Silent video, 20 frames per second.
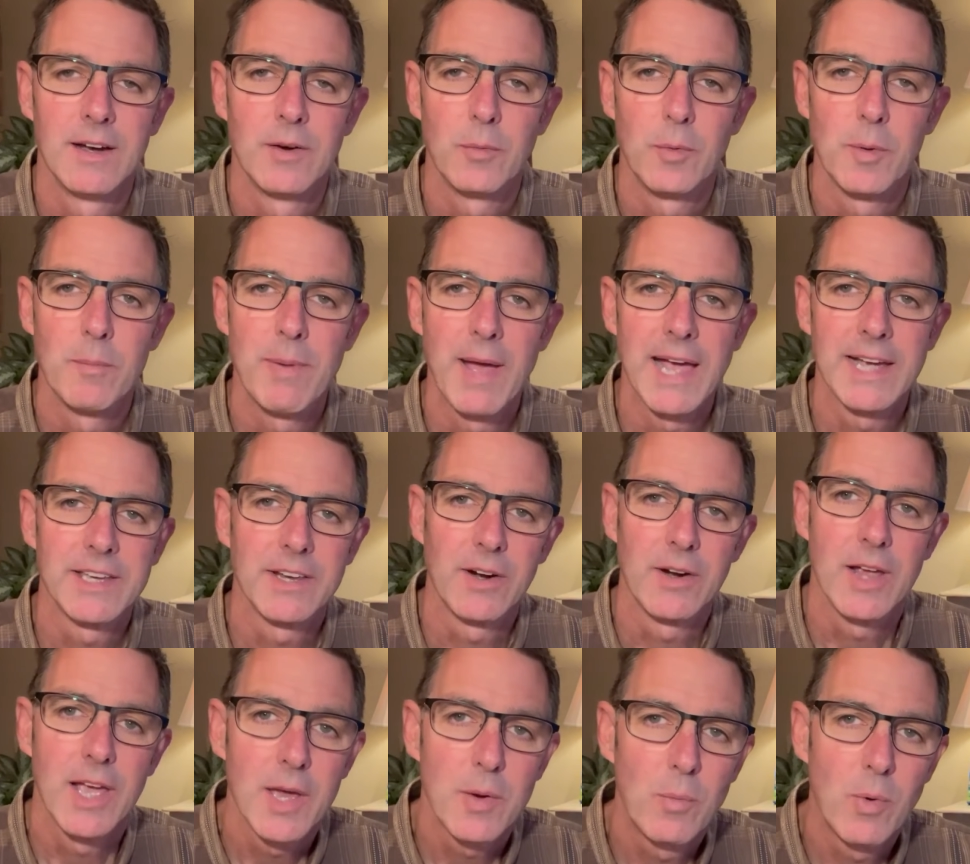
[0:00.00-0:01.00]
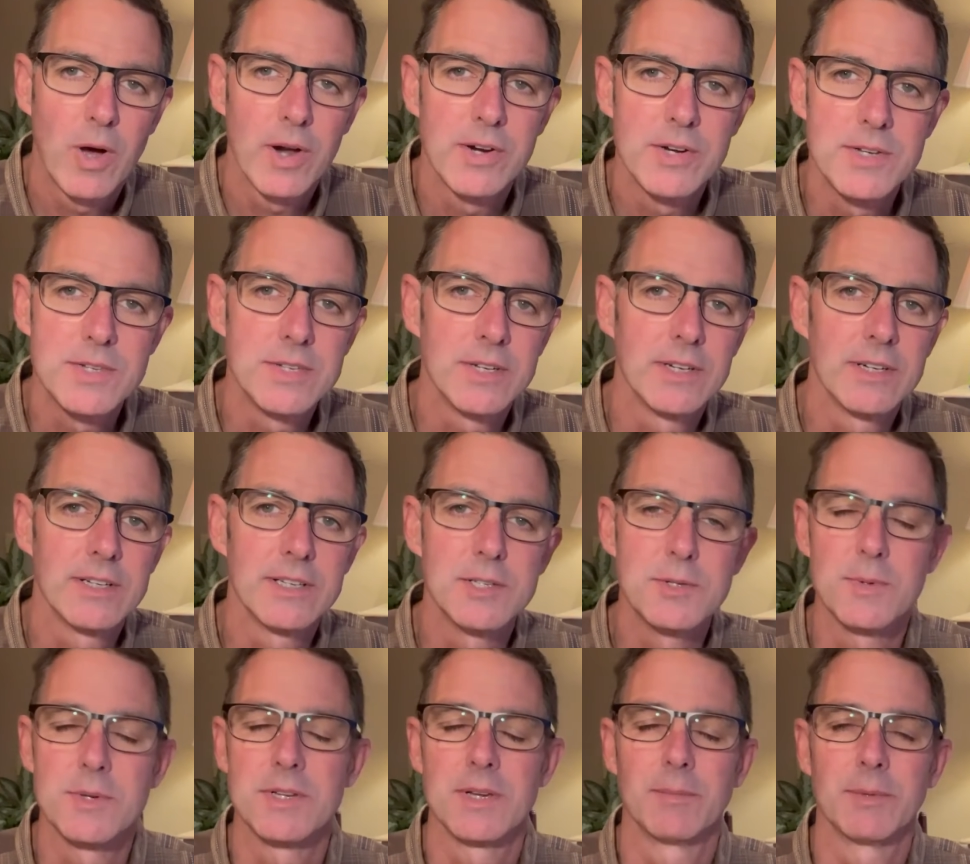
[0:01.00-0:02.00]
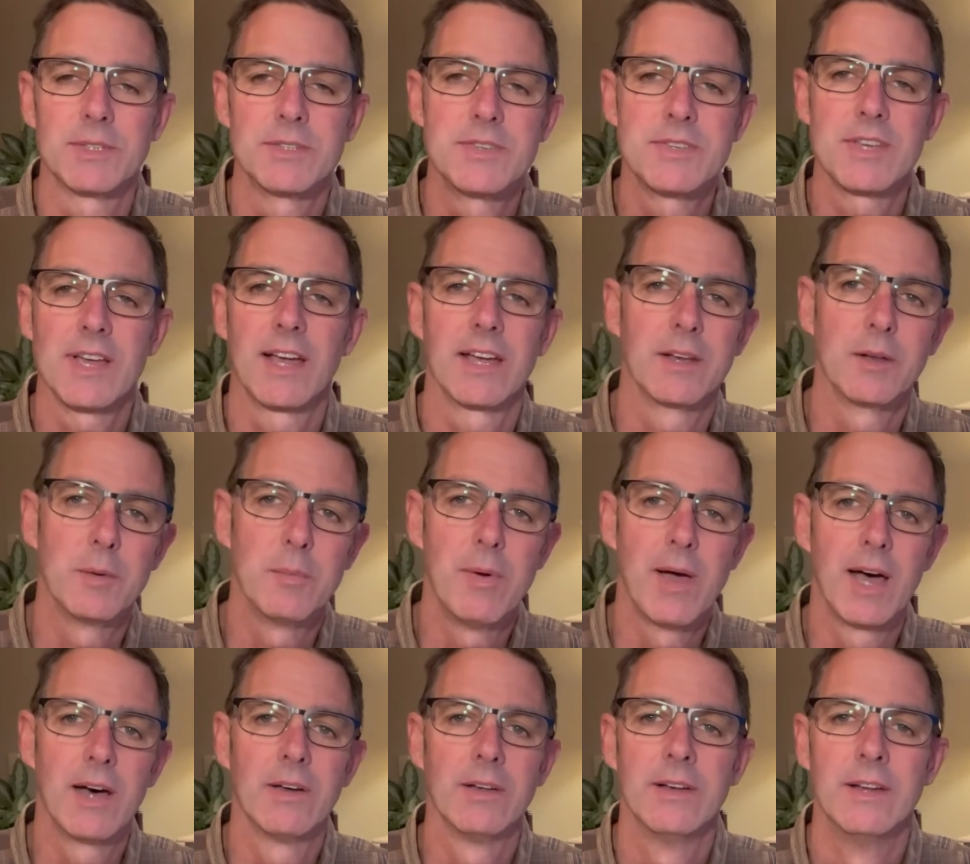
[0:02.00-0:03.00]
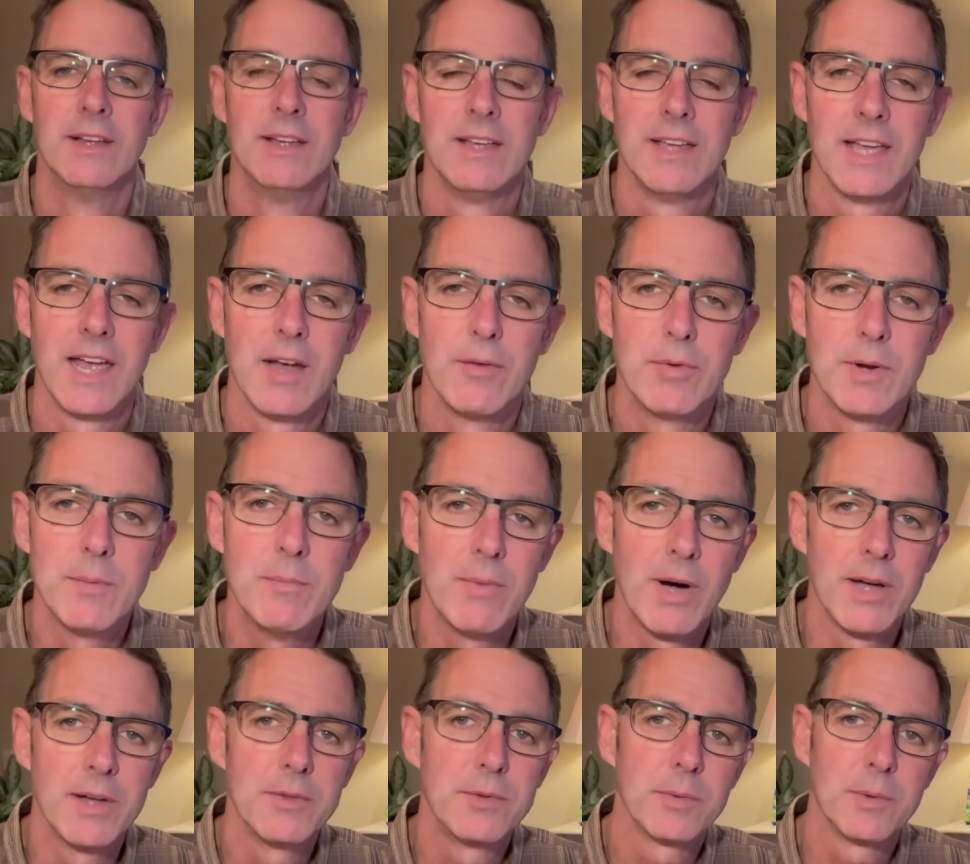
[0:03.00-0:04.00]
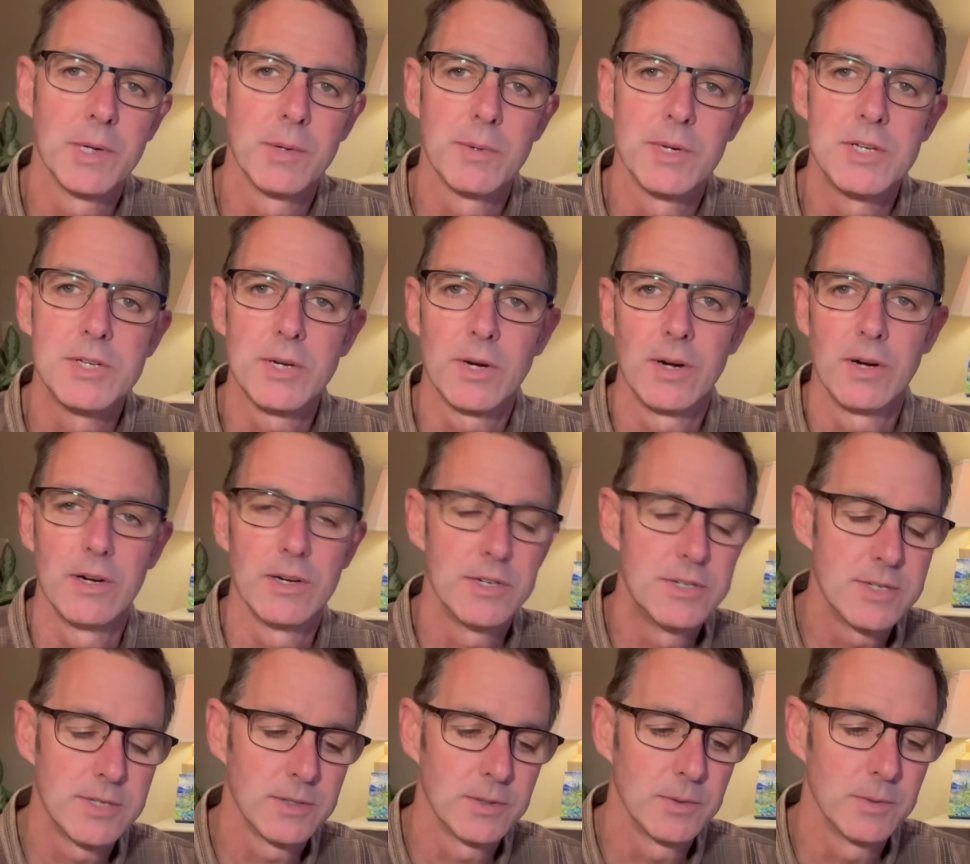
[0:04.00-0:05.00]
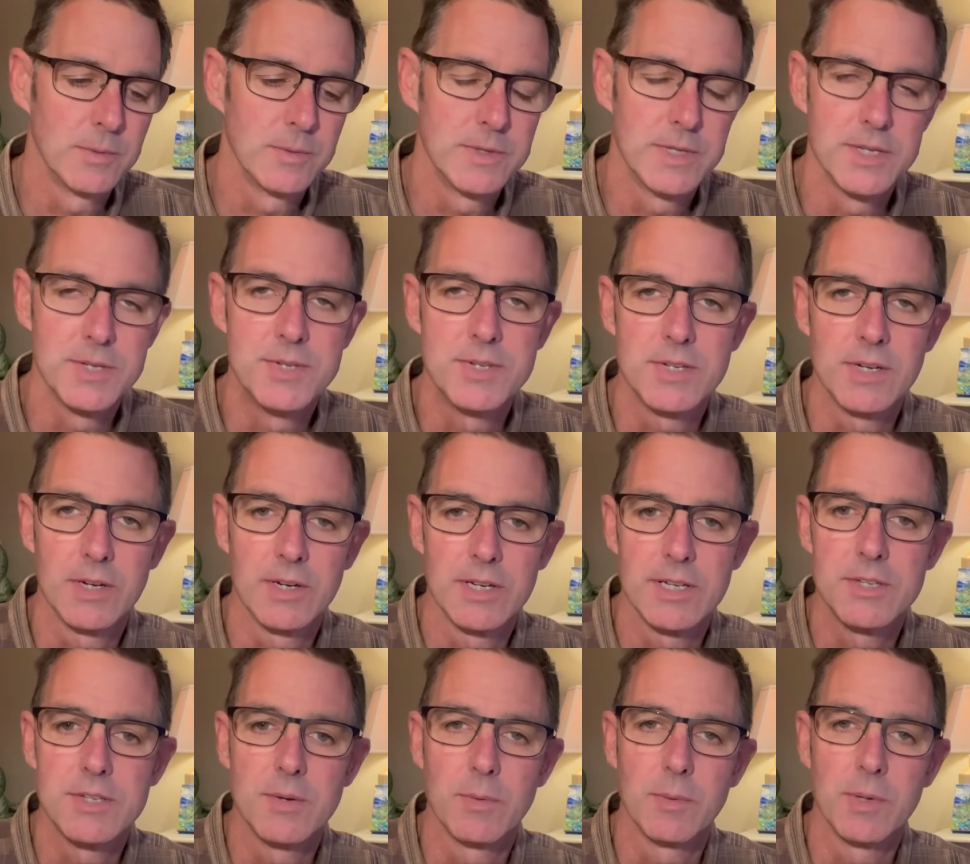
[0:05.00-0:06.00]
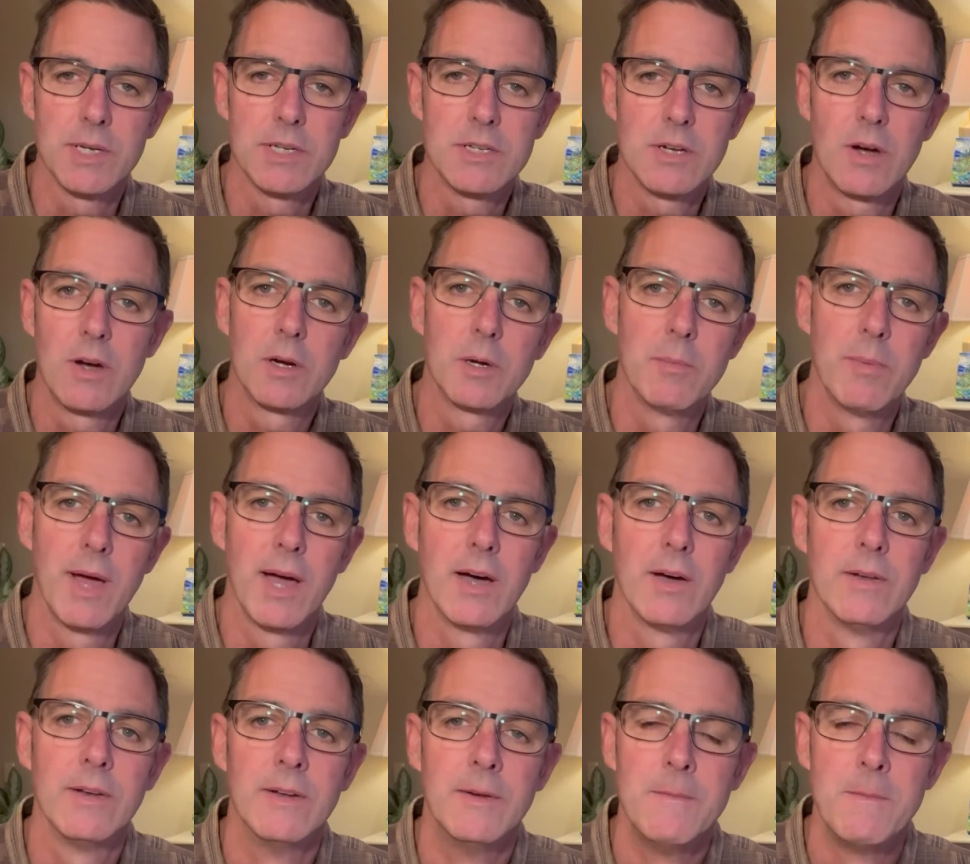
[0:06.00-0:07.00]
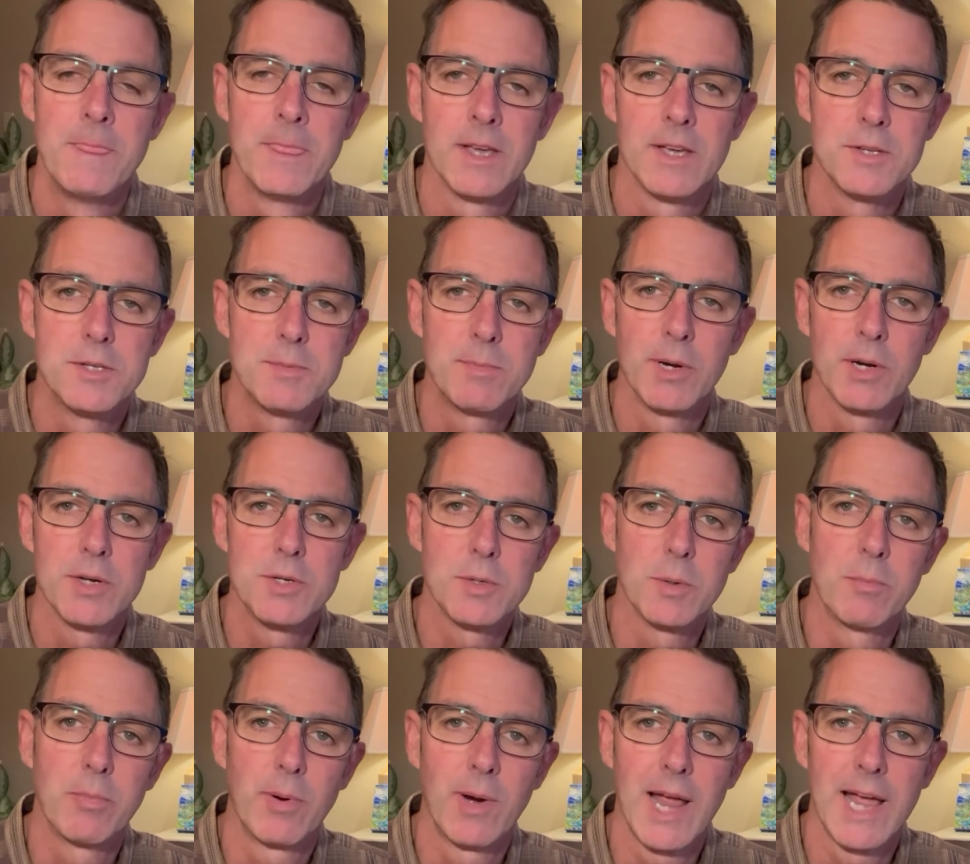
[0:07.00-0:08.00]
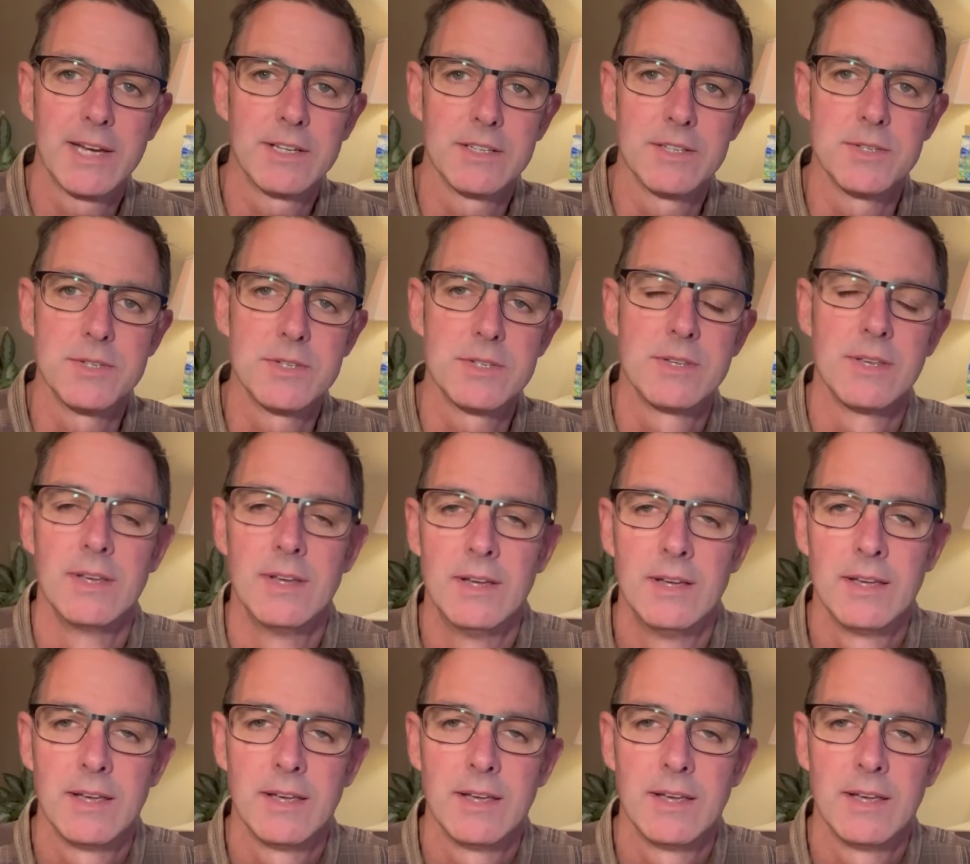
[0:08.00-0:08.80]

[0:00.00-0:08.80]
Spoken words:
We're back in our Headwaters series, which I'm excited about. Every month we return to this series and we talk about a spiritual practice.